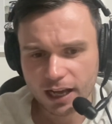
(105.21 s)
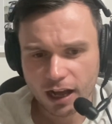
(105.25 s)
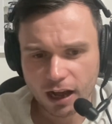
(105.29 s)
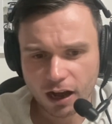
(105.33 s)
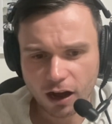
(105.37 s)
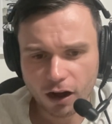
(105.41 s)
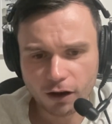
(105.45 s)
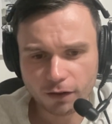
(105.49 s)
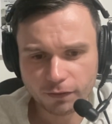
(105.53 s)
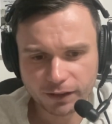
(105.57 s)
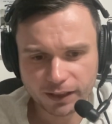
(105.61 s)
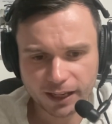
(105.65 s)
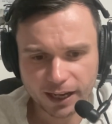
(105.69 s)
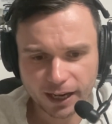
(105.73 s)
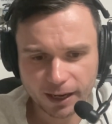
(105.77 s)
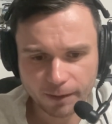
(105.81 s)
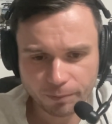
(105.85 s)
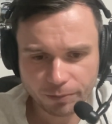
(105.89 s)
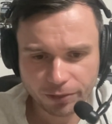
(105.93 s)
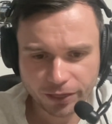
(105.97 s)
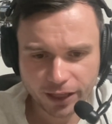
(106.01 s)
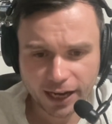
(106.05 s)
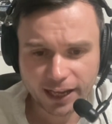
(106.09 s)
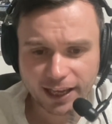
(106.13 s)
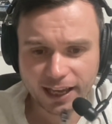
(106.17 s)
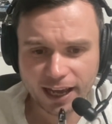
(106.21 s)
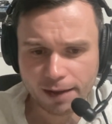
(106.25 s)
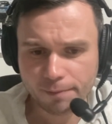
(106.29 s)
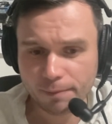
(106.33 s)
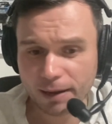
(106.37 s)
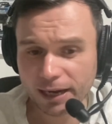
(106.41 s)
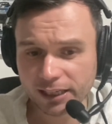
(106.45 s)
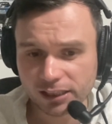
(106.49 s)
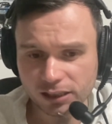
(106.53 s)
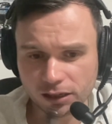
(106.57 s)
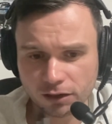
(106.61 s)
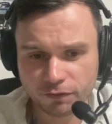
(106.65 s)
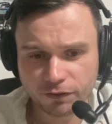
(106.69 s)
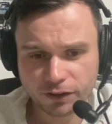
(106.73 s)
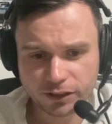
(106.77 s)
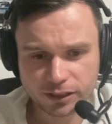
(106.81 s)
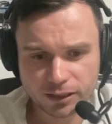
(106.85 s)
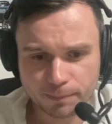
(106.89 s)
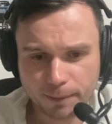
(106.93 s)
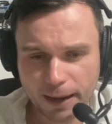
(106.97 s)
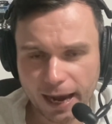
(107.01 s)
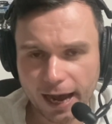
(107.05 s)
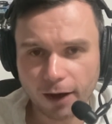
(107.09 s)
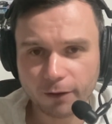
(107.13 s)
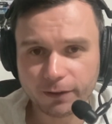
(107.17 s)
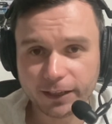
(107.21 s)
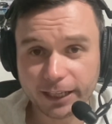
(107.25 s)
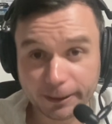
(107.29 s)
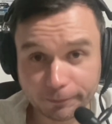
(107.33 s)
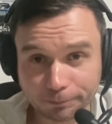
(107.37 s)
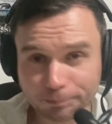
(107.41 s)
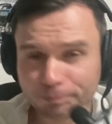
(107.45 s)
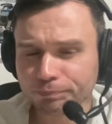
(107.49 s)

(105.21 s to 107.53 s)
over there. Then came Enzo Fittipaldi.